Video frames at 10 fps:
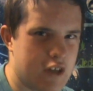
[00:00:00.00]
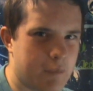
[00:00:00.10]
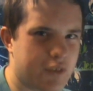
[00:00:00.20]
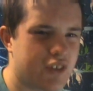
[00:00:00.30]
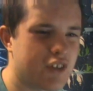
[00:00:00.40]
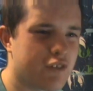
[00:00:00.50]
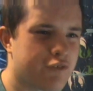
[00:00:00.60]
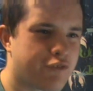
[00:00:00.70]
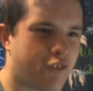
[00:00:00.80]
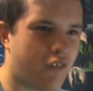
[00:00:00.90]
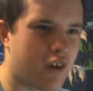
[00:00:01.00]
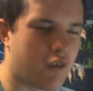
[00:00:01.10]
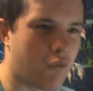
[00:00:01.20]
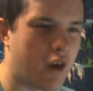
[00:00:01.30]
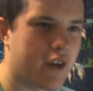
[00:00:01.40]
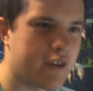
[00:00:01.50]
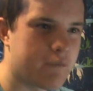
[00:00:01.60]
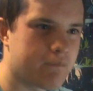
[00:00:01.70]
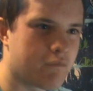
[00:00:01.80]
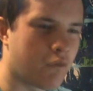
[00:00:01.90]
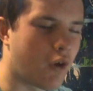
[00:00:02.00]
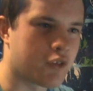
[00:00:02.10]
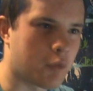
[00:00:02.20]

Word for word: But season four, while it was